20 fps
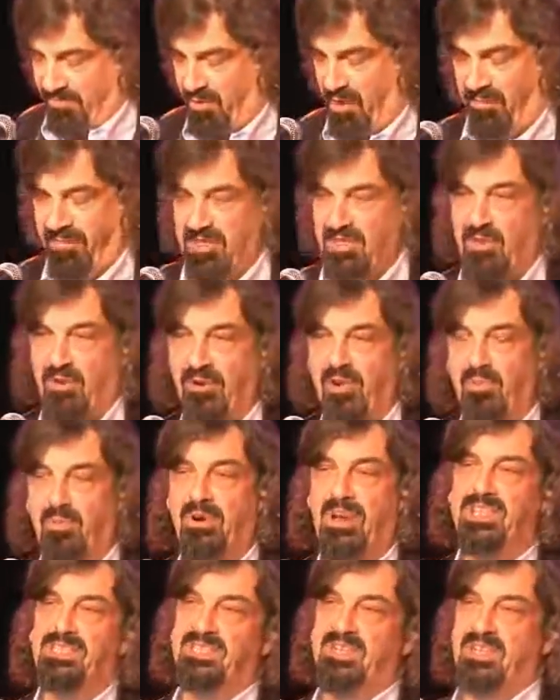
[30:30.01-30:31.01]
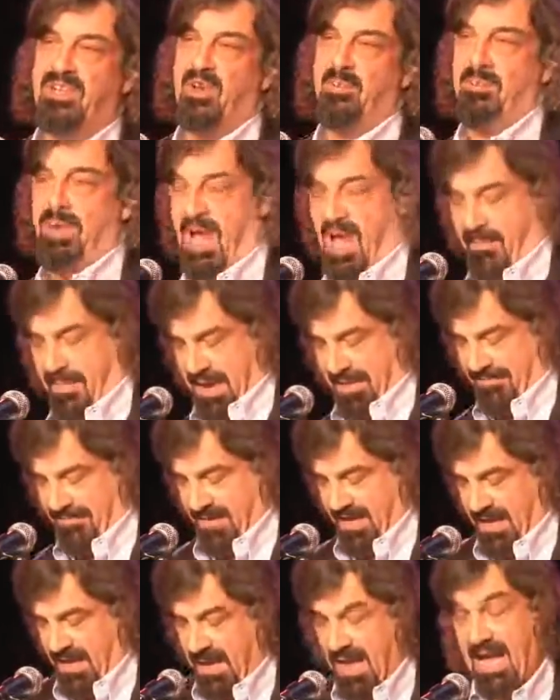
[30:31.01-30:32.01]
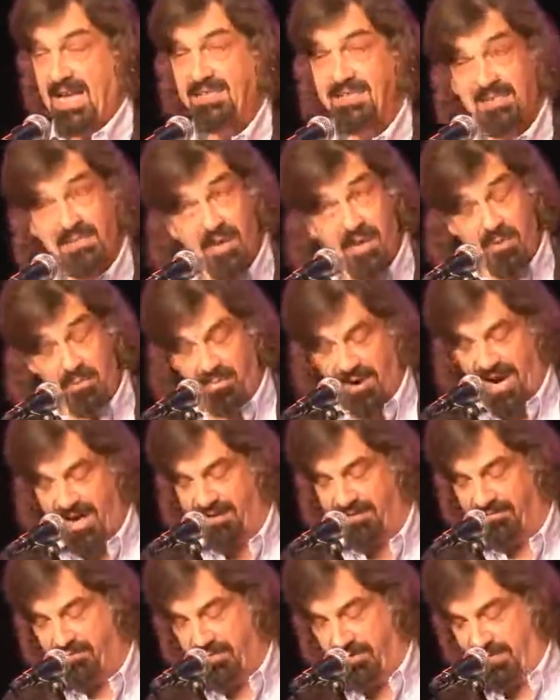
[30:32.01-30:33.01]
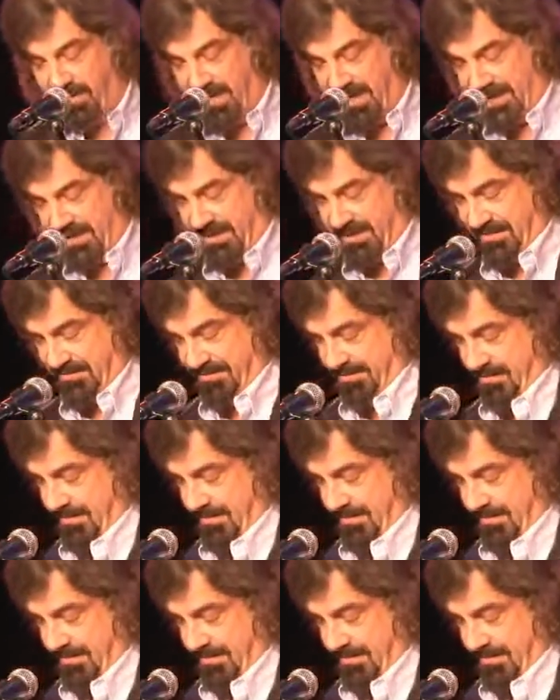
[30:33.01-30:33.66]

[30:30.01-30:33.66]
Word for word: professorial President Obama has his own brand of truthiness.